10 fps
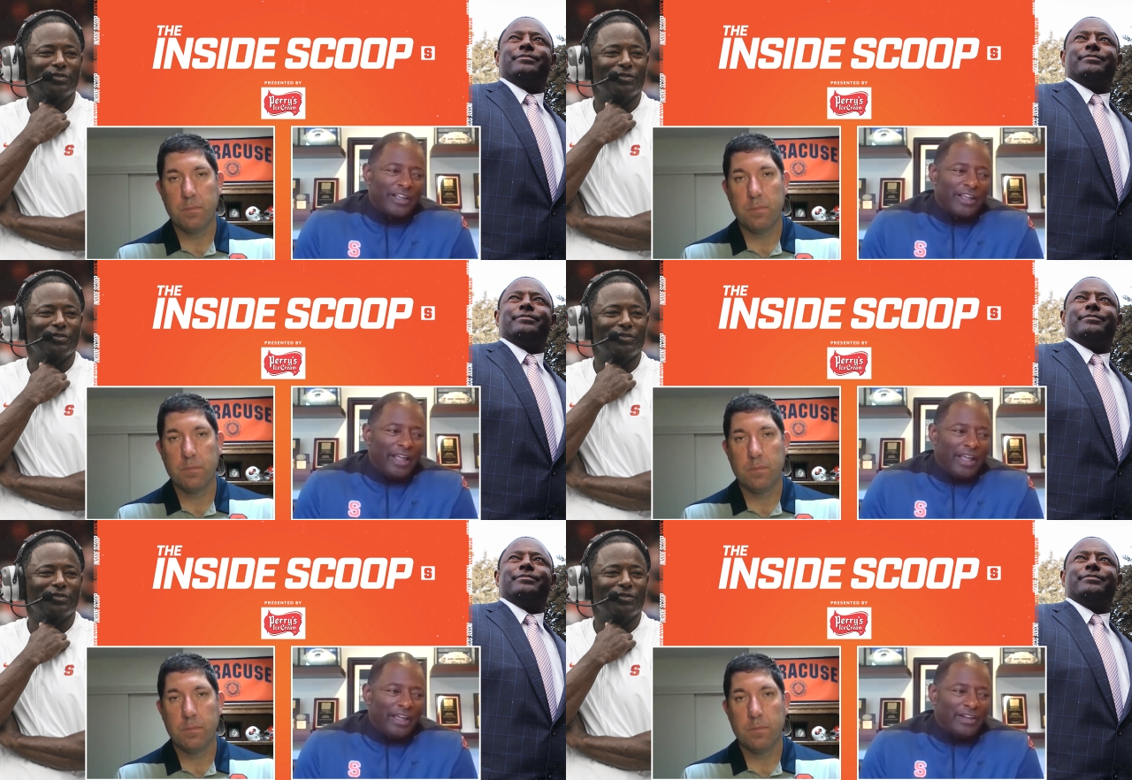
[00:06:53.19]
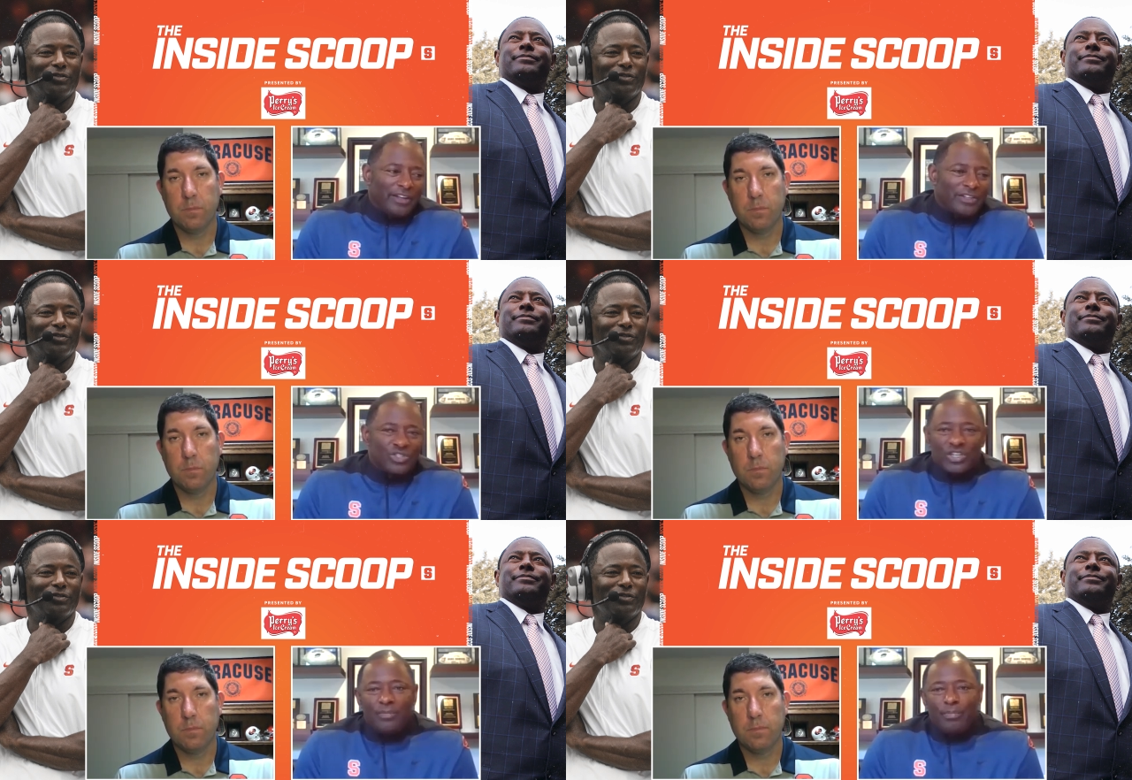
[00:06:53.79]
Speaker 1: and uh,
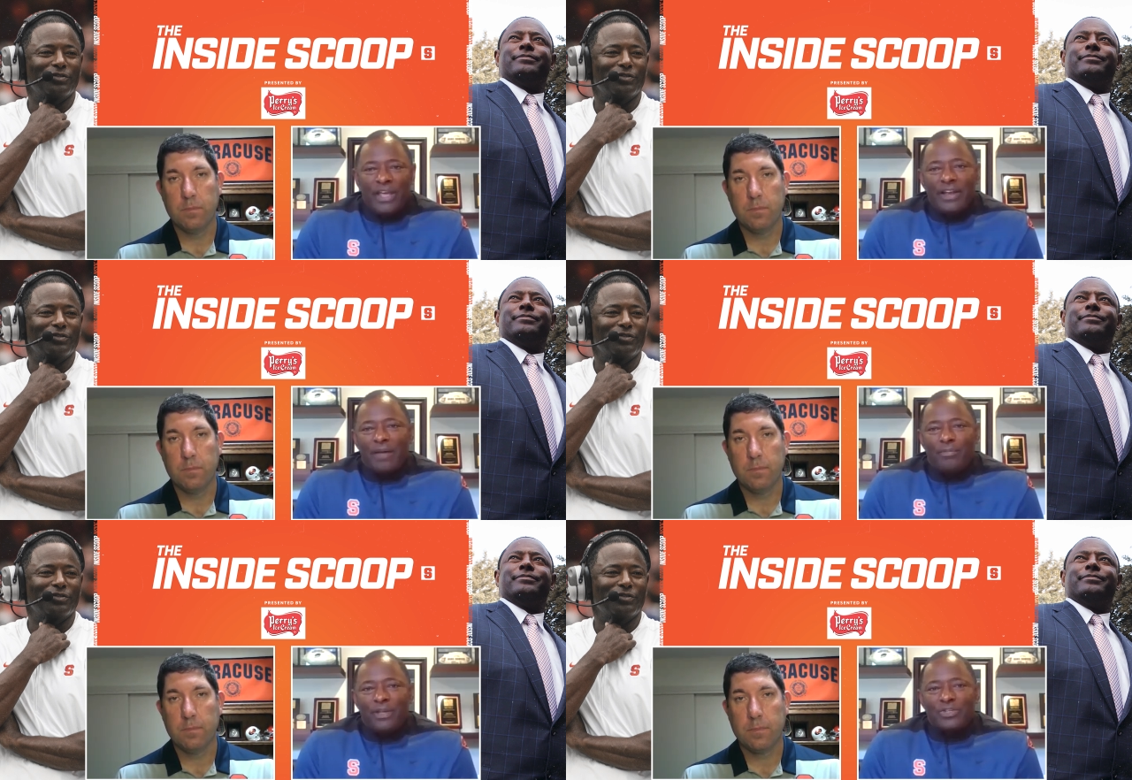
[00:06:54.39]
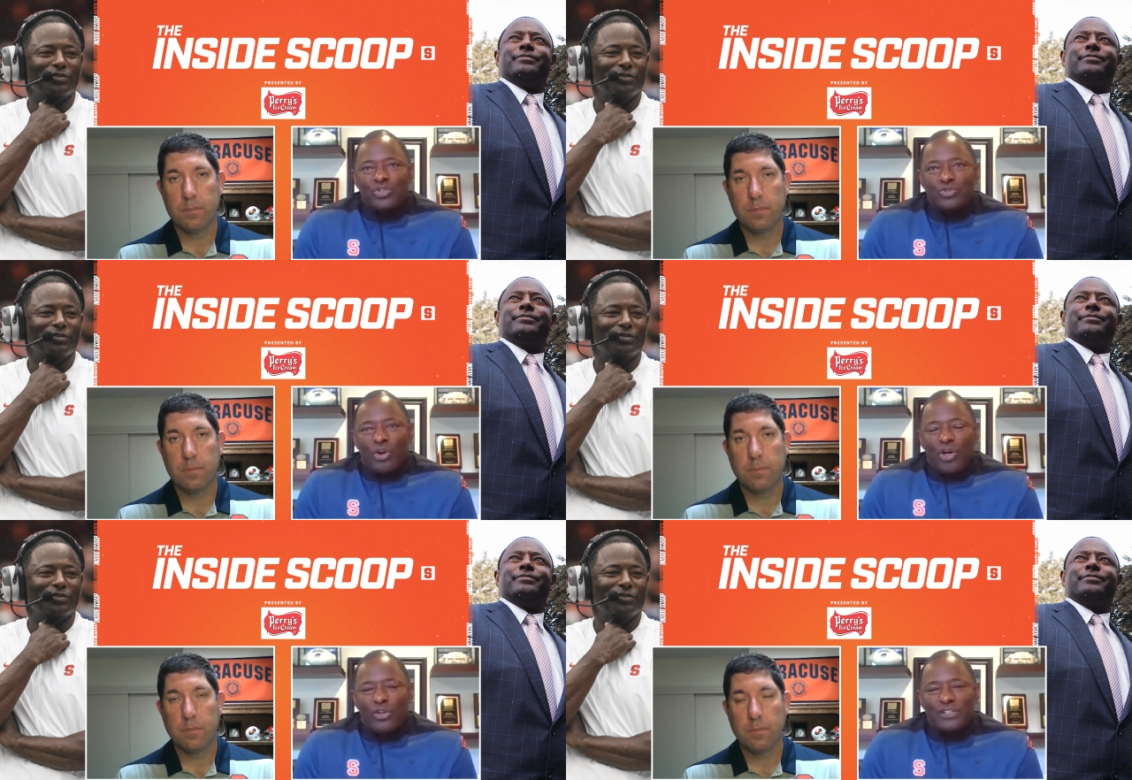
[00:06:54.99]
some may not be as
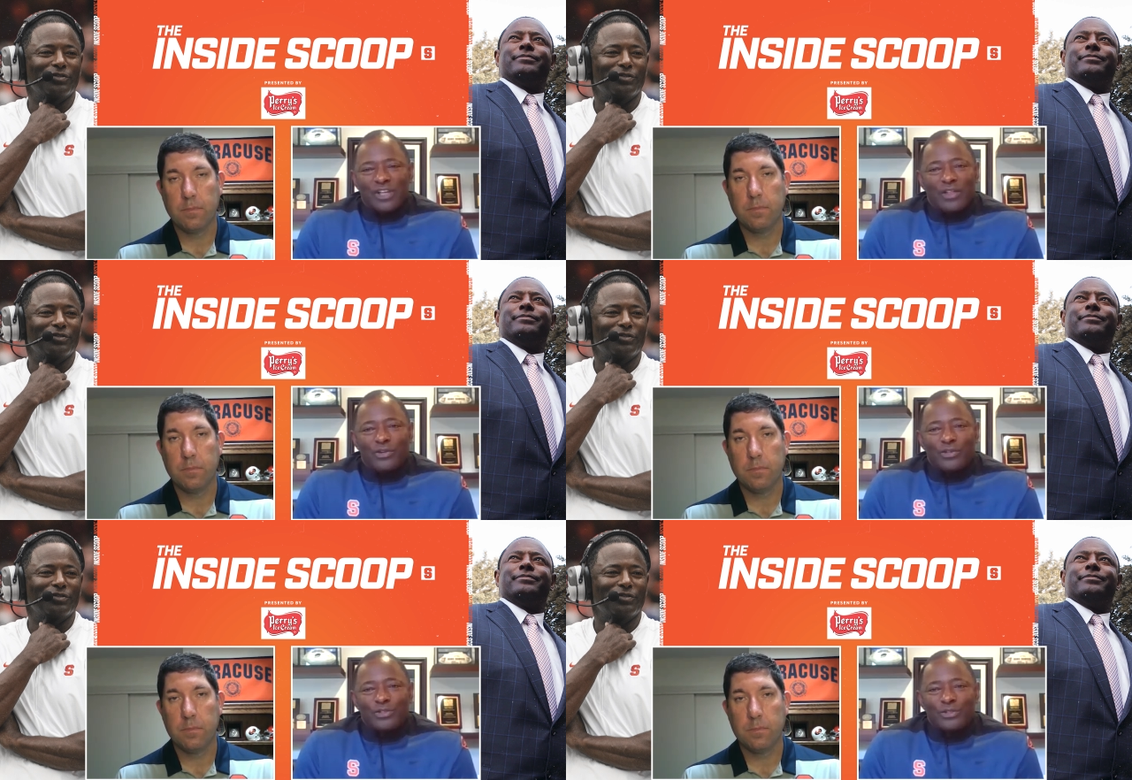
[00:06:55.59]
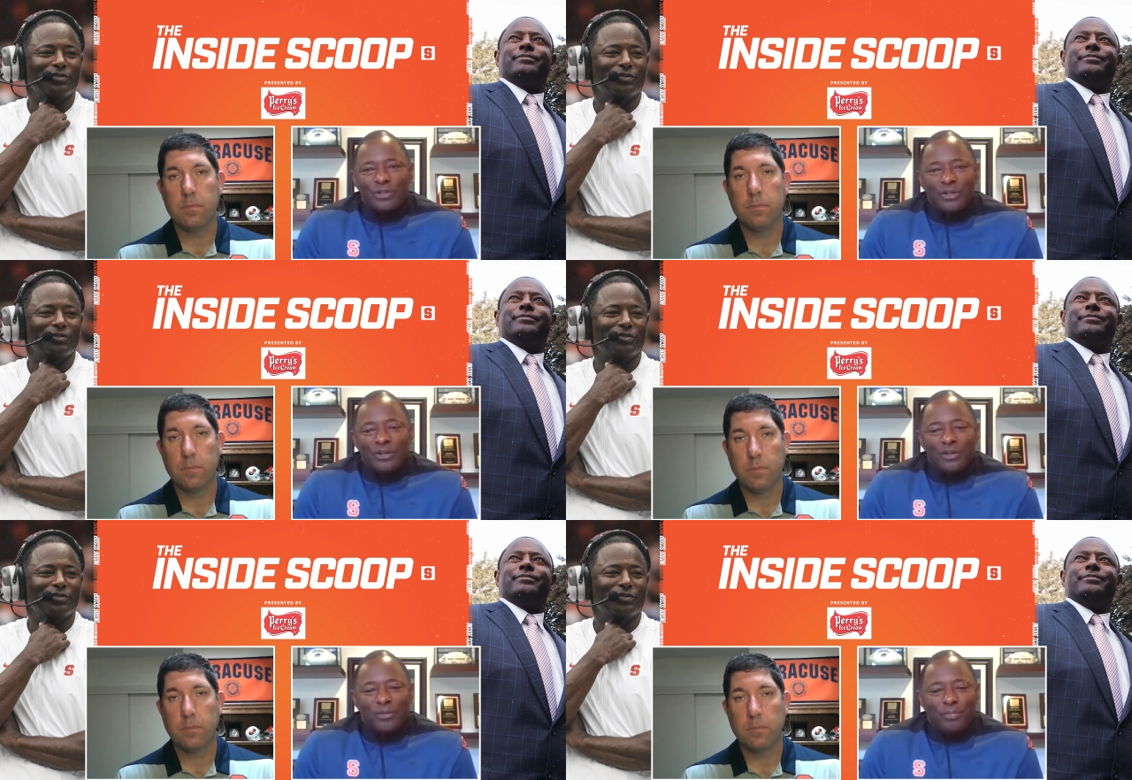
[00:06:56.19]
strong as others,
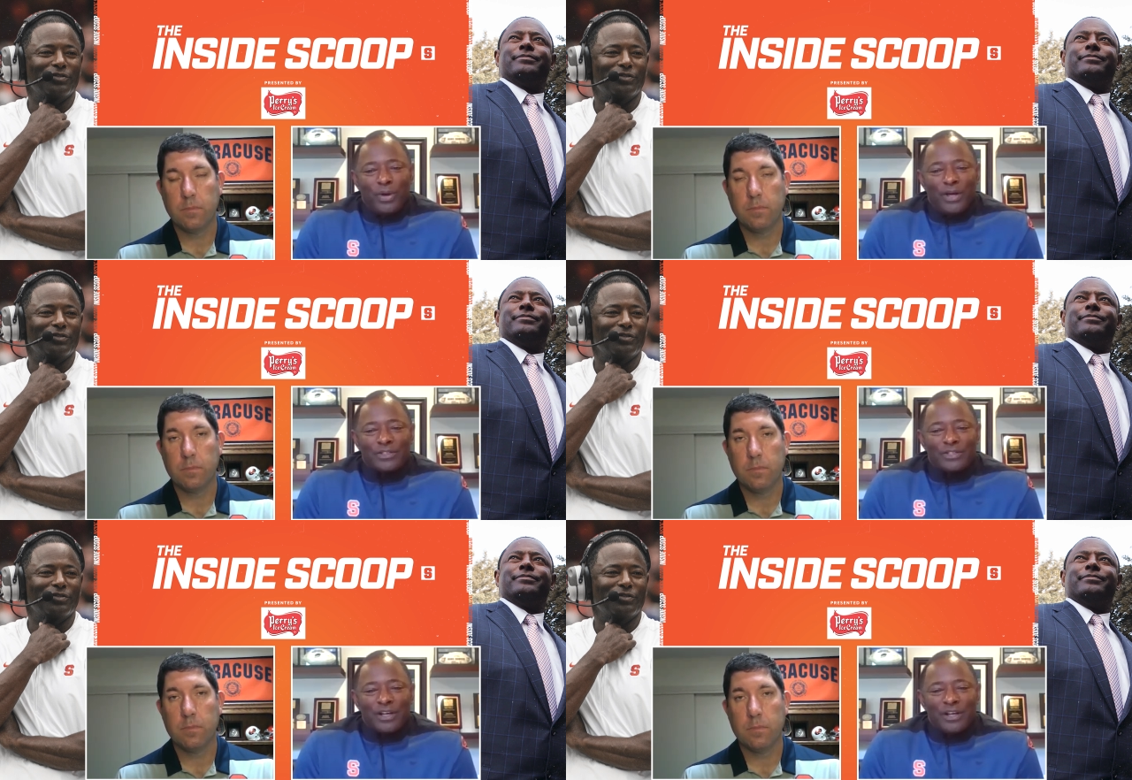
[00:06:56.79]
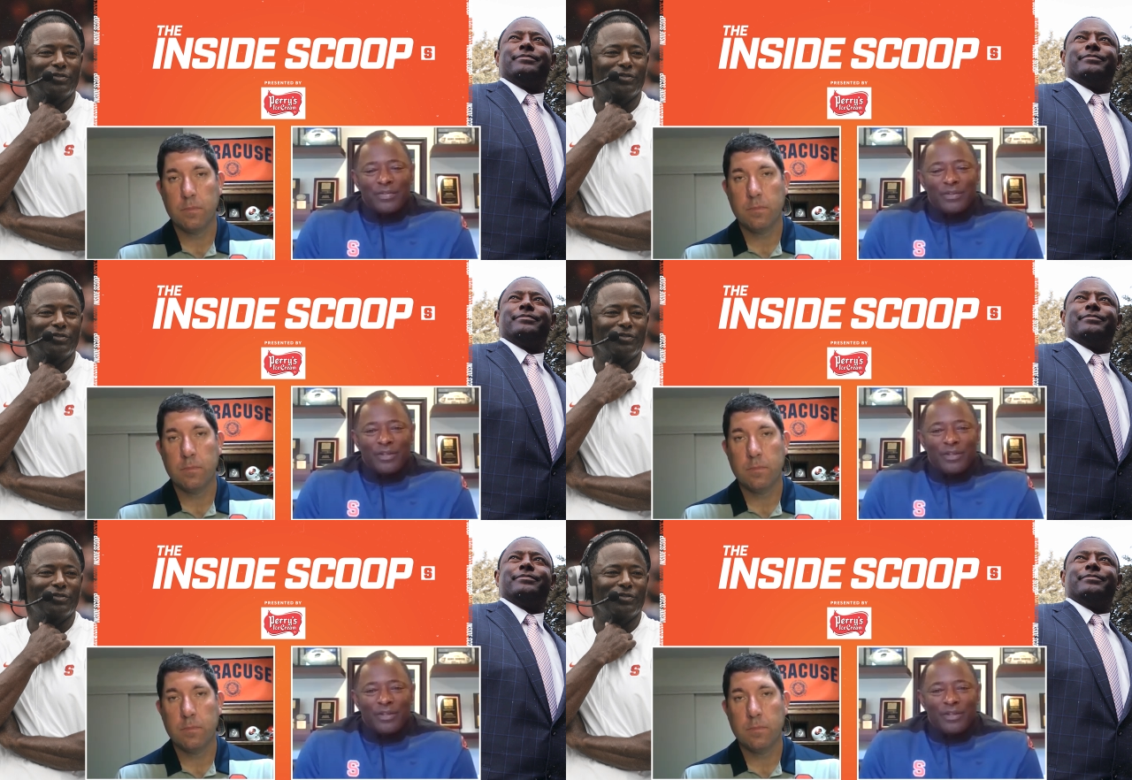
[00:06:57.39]
but uh,